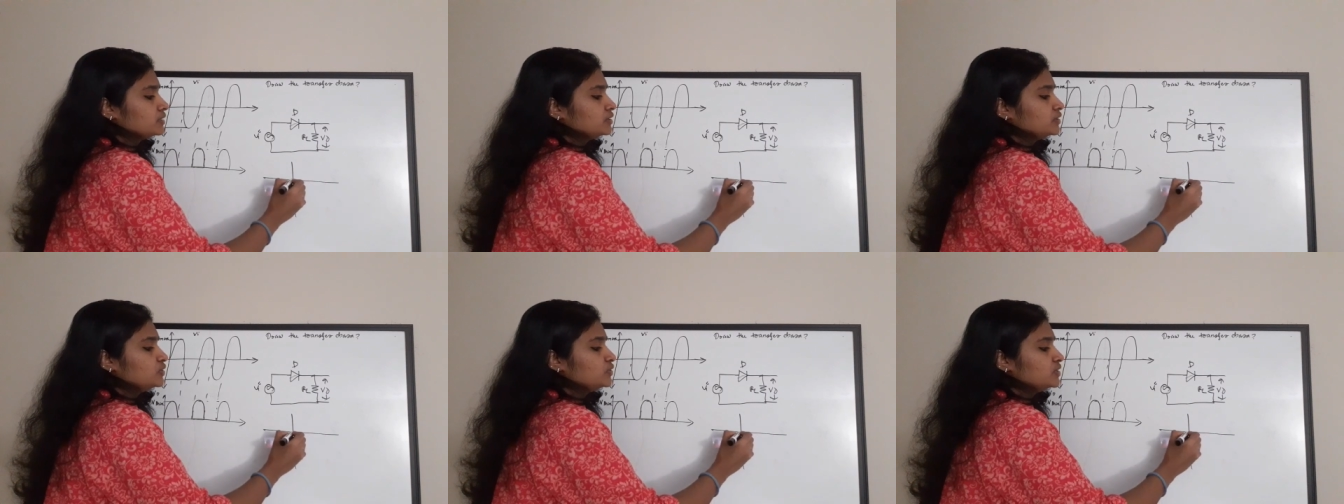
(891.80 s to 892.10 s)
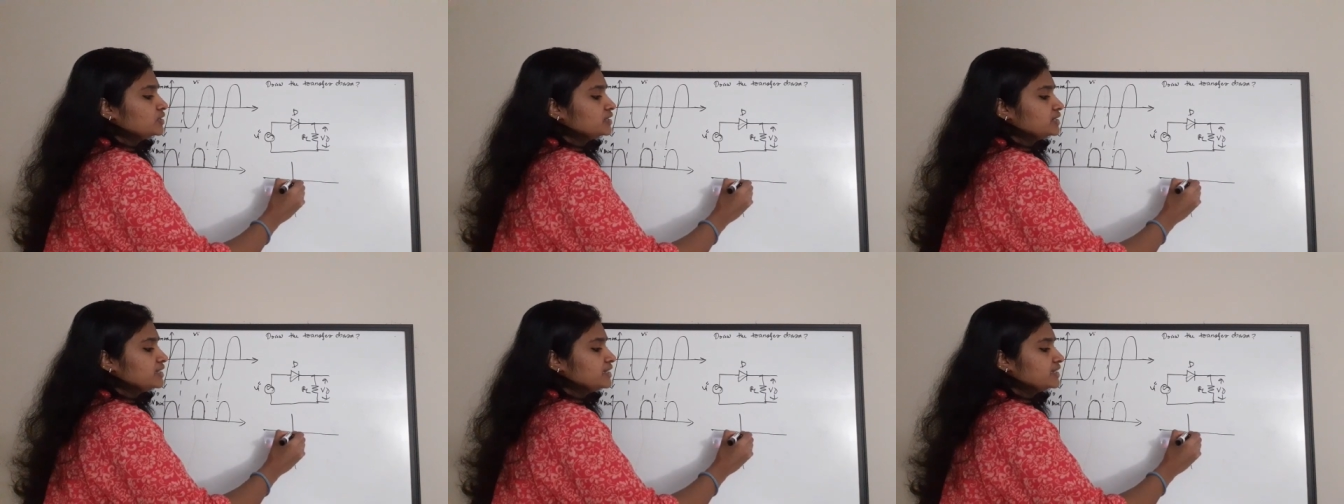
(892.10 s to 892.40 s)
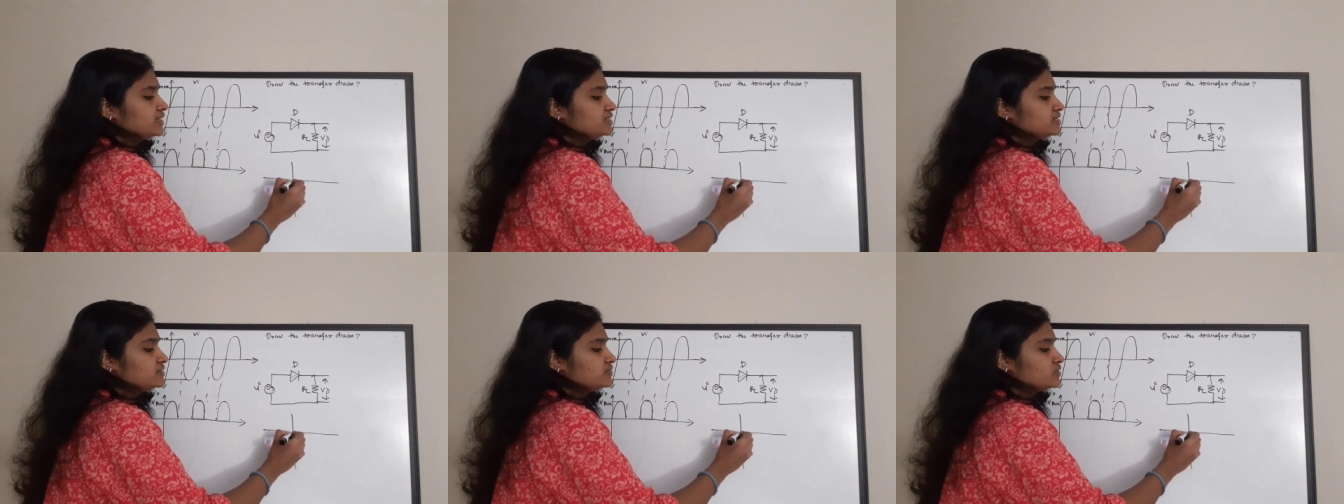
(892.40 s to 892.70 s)
During the
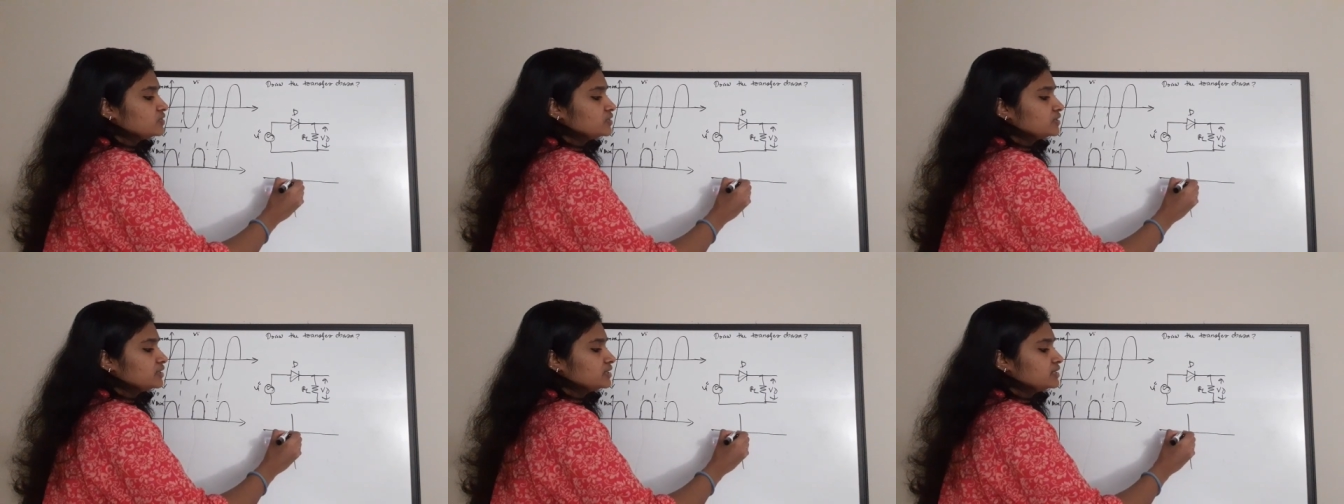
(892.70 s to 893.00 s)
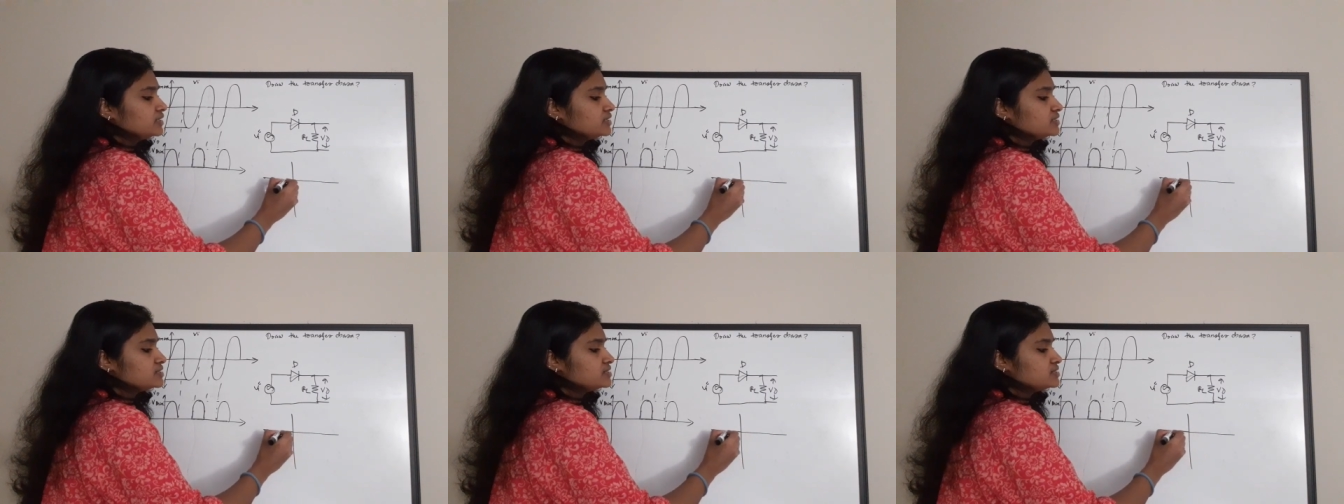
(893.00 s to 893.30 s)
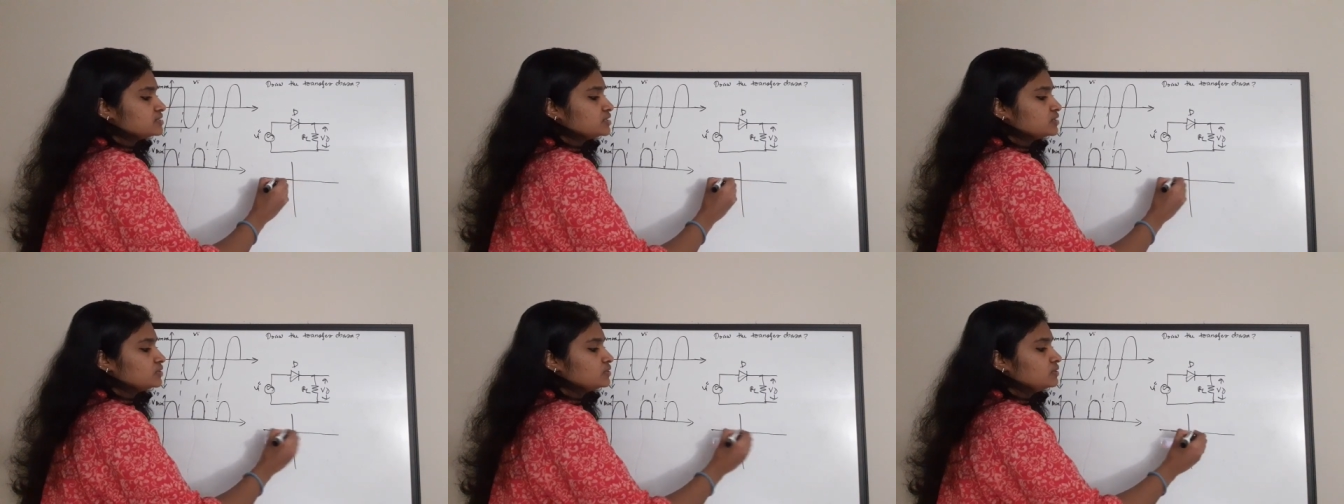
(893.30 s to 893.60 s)
negative quadrant, it is
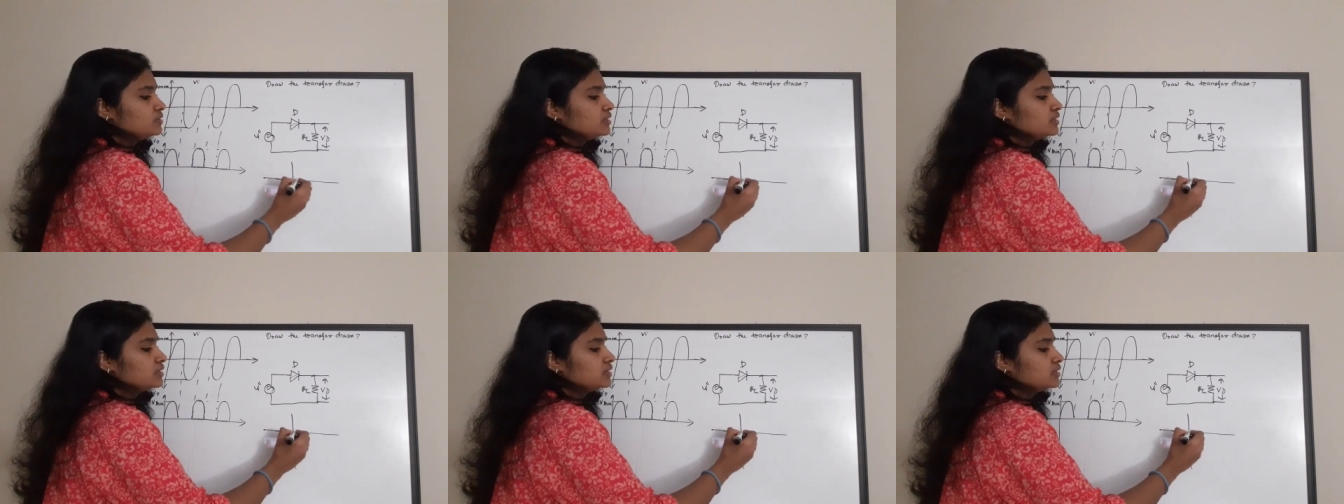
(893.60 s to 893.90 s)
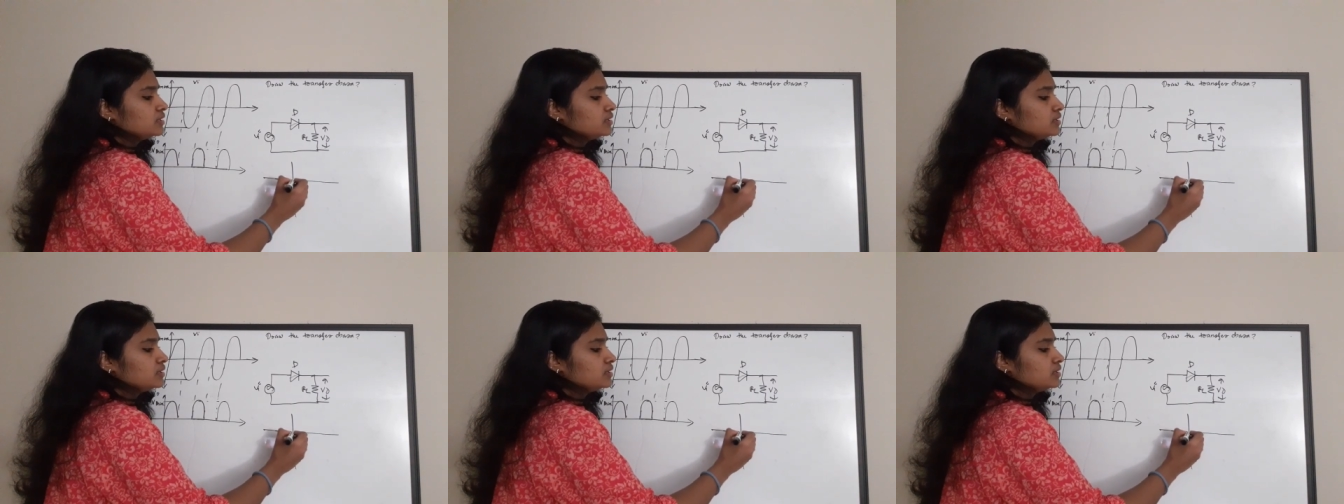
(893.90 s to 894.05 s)
0.